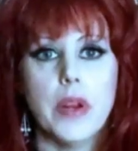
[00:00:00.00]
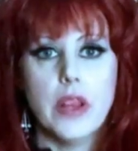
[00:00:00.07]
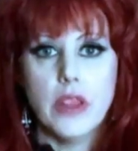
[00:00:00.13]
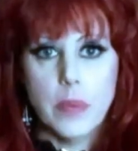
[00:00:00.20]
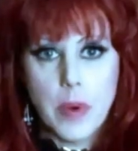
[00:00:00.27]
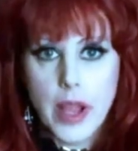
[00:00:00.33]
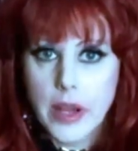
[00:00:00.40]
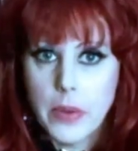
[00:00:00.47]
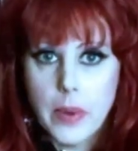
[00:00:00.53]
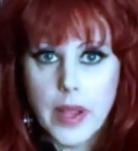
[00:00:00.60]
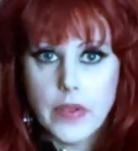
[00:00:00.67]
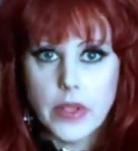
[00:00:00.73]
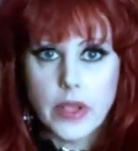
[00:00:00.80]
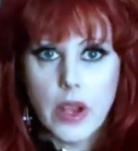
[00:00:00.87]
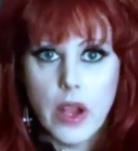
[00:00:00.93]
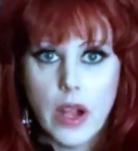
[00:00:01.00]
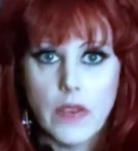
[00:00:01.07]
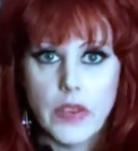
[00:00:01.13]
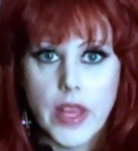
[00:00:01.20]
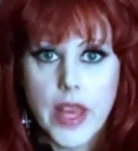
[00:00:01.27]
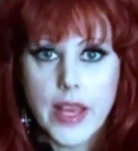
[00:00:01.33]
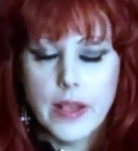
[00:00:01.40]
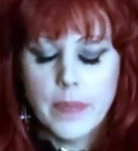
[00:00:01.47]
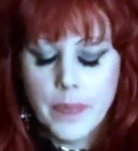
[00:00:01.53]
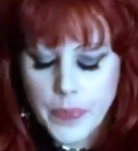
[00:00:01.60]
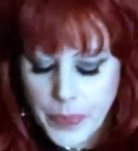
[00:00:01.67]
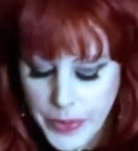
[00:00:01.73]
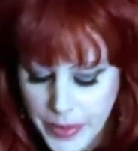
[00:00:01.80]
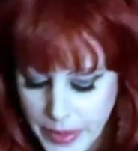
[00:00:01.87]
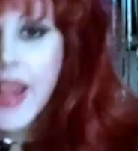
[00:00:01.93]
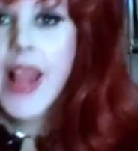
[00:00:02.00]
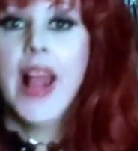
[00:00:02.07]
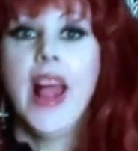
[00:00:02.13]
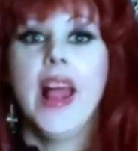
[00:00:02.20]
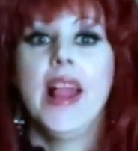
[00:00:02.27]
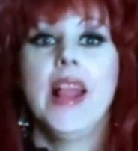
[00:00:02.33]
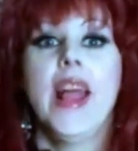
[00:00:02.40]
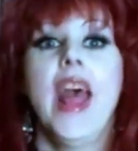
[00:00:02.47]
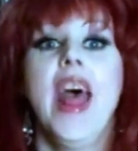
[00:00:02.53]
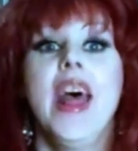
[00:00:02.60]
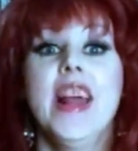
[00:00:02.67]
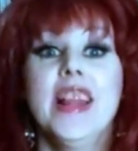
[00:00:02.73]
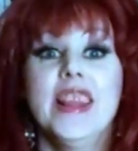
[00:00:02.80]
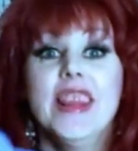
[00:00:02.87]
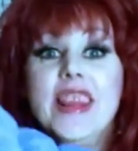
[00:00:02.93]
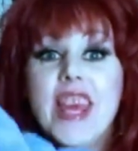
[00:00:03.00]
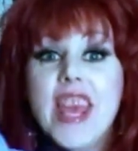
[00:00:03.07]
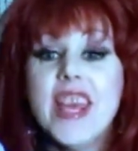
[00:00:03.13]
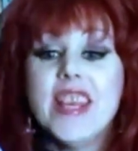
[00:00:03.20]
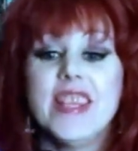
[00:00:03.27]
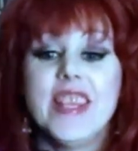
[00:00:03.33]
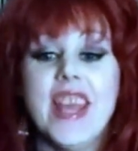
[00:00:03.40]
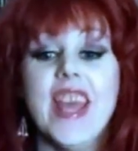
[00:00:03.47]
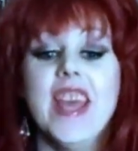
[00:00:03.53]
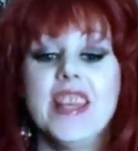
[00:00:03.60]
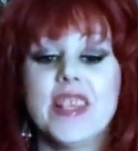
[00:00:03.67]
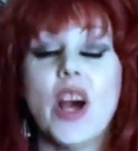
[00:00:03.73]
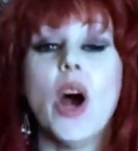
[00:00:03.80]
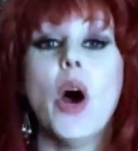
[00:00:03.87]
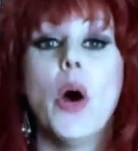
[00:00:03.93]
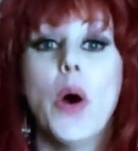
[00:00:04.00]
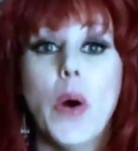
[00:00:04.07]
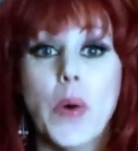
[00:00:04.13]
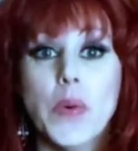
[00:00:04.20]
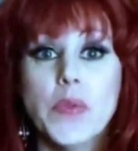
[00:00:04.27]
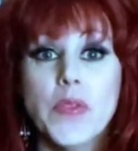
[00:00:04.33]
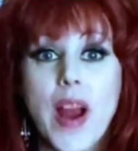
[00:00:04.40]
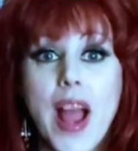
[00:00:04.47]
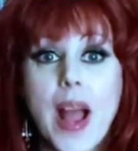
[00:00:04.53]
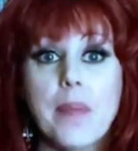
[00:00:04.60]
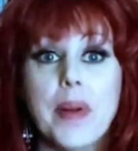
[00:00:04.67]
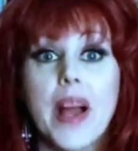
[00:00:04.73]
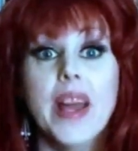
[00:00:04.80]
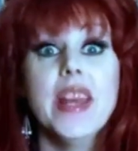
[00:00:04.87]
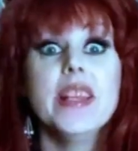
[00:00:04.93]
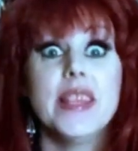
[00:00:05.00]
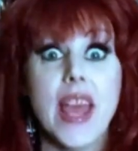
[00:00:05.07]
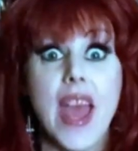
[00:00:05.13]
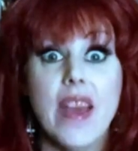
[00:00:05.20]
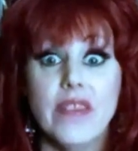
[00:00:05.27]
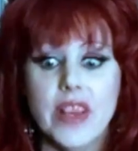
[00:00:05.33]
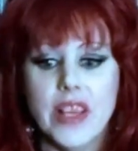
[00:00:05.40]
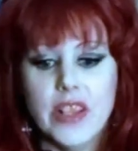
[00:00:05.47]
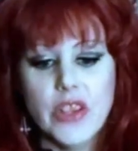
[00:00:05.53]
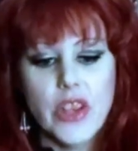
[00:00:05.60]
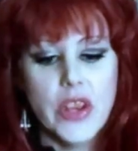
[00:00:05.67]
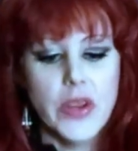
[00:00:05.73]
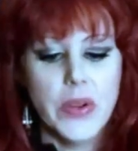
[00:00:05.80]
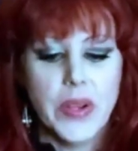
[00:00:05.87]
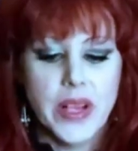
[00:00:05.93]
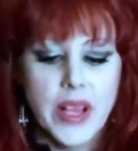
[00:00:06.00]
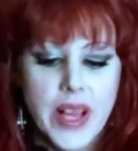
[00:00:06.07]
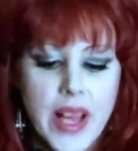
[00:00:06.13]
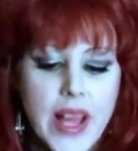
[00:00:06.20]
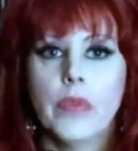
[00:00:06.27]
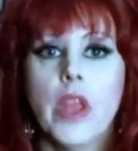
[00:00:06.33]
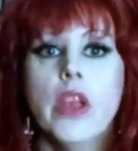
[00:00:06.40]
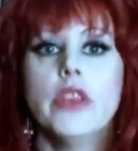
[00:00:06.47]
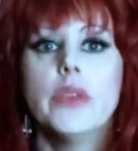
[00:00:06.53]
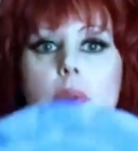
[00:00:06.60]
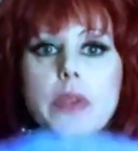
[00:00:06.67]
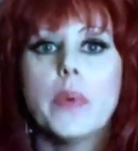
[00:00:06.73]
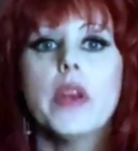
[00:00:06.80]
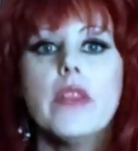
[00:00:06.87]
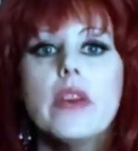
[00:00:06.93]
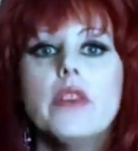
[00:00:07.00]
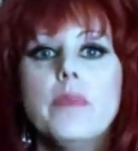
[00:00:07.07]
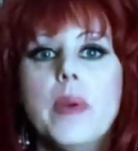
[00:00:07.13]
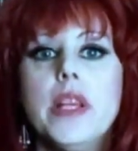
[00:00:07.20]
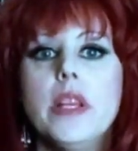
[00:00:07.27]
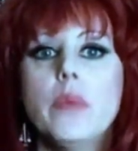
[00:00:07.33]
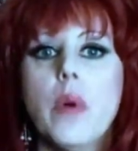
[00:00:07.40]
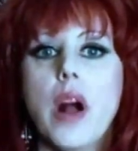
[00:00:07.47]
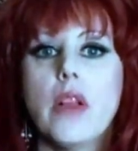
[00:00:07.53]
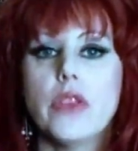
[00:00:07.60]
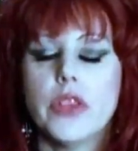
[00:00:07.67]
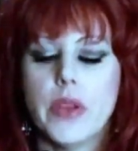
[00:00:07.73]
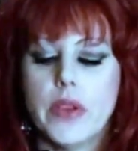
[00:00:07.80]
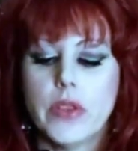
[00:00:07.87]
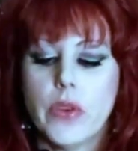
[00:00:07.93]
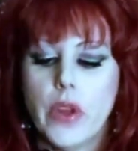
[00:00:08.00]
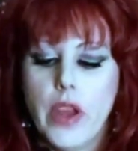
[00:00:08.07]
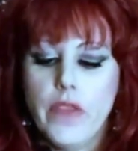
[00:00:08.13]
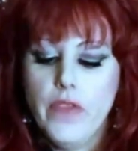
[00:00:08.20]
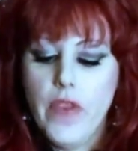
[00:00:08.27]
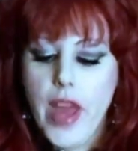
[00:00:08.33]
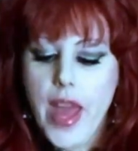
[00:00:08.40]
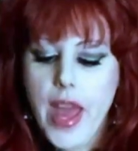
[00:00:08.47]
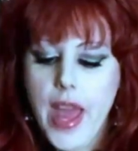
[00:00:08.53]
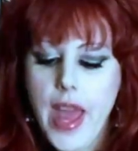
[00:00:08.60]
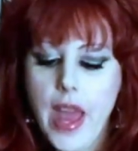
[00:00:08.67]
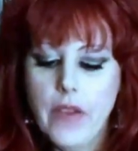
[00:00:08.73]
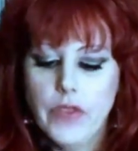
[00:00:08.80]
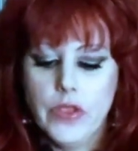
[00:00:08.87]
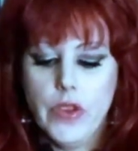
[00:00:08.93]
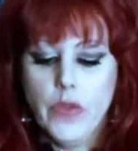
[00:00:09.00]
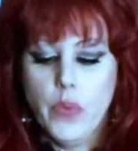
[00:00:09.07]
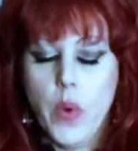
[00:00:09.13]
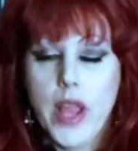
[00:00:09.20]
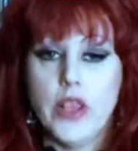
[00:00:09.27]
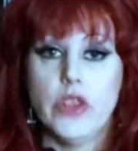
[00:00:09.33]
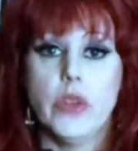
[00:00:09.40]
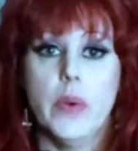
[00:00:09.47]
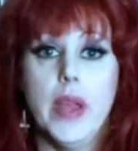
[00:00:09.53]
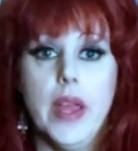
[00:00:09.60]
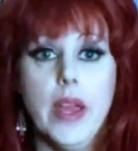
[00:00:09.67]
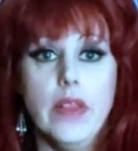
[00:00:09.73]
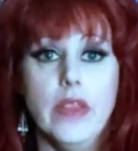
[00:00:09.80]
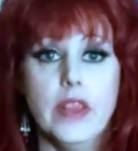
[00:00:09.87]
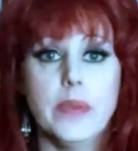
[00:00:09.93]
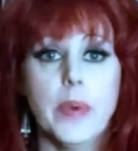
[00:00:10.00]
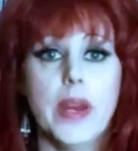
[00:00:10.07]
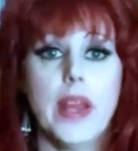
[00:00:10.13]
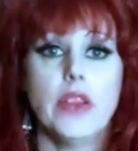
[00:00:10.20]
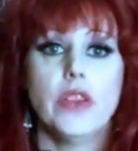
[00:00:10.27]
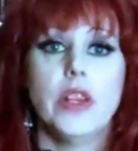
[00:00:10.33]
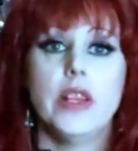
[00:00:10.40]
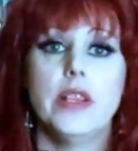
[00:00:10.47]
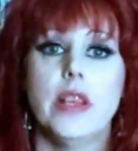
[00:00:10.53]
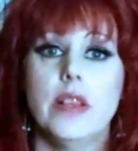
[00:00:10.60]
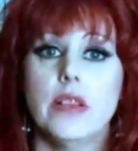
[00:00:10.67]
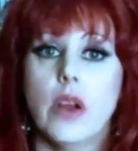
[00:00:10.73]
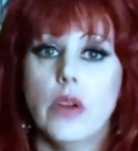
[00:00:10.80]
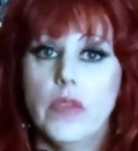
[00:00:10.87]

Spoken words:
put it in the microwave scarf thing. This is a whole wrap, and it's heavy too. So it's one of those beaded ones, so it's got a fair heft of weight to it. And this one actually sits